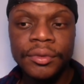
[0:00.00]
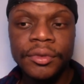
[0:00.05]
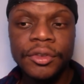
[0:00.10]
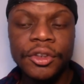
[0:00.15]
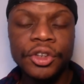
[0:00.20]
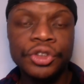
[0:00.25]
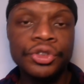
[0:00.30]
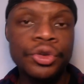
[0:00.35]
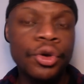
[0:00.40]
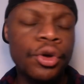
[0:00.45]

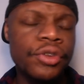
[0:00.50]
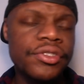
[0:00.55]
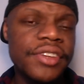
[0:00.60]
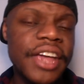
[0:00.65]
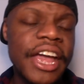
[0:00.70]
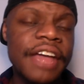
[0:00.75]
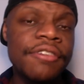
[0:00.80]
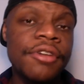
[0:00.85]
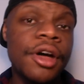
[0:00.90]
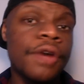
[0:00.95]
The Source
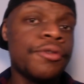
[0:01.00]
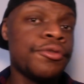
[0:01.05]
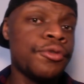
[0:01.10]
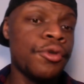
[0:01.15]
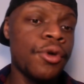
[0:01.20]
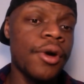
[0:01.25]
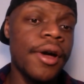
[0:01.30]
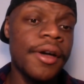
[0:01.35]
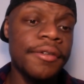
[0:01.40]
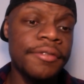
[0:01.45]
gave it a
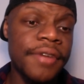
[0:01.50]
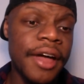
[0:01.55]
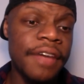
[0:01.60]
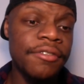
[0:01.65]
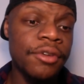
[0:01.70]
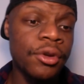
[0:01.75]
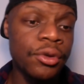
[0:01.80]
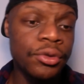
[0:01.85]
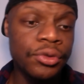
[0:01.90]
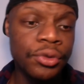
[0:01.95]
4 out of
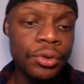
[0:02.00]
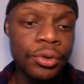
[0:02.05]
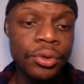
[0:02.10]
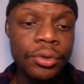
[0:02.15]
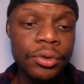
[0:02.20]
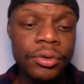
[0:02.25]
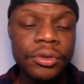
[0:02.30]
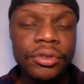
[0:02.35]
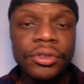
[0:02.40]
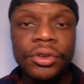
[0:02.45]
5 also.
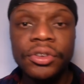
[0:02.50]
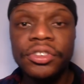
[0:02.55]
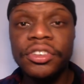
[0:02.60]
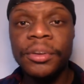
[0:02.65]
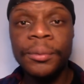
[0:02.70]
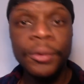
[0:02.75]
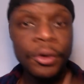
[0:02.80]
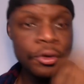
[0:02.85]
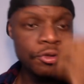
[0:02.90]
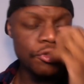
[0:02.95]
So
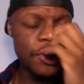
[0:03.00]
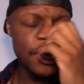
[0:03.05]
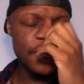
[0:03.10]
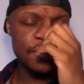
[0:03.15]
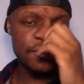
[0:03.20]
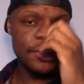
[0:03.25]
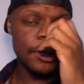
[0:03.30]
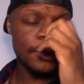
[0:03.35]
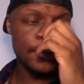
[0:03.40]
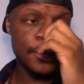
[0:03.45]
some good
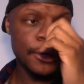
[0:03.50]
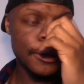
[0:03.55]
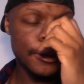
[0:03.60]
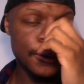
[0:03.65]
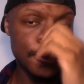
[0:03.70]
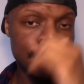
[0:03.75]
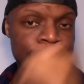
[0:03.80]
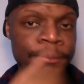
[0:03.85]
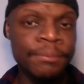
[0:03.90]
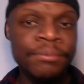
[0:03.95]
ratings down there, you
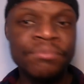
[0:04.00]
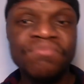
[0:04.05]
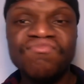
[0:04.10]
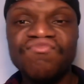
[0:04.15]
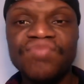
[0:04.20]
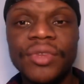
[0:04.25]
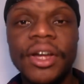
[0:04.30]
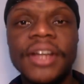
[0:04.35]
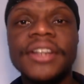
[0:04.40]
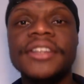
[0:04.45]
know.
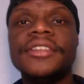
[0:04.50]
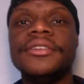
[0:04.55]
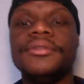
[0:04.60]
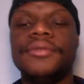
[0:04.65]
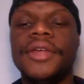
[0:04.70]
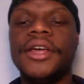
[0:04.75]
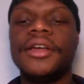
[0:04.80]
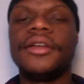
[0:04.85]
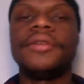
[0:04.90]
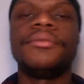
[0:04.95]
And
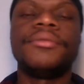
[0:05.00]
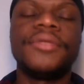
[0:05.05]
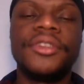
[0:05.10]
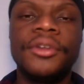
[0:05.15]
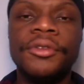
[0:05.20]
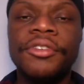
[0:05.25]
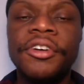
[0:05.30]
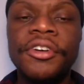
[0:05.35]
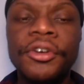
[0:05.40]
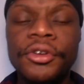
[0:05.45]
yeah,
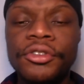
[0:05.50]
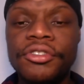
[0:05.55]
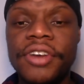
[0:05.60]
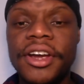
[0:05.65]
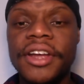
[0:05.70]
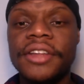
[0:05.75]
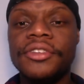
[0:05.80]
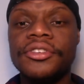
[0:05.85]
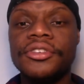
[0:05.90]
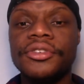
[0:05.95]
some very good
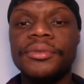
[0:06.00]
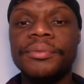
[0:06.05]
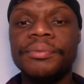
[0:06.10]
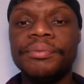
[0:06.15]
ratings.